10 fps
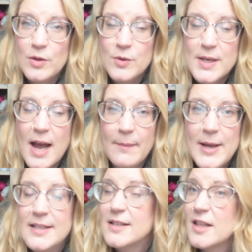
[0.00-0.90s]
one of those
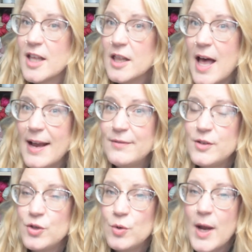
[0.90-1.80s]
comments. The
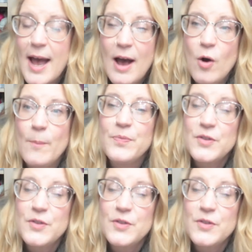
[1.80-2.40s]
lives do count.